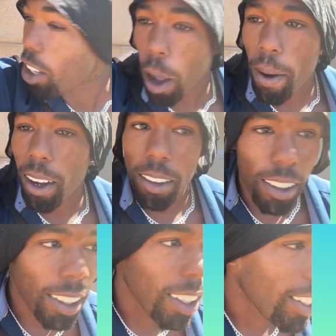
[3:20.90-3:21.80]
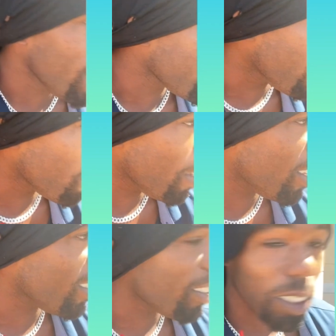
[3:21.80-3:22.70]
talk about, they scared of
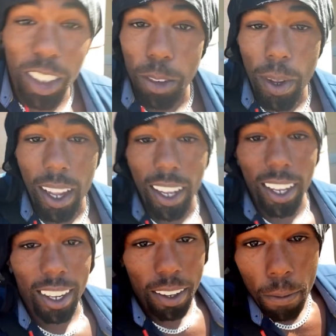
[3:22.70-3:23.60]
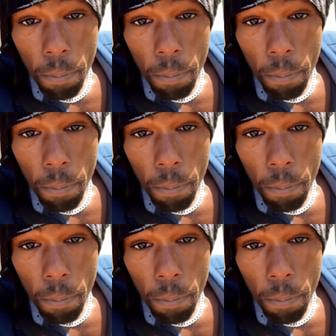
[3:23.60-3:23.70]
me. What you mean?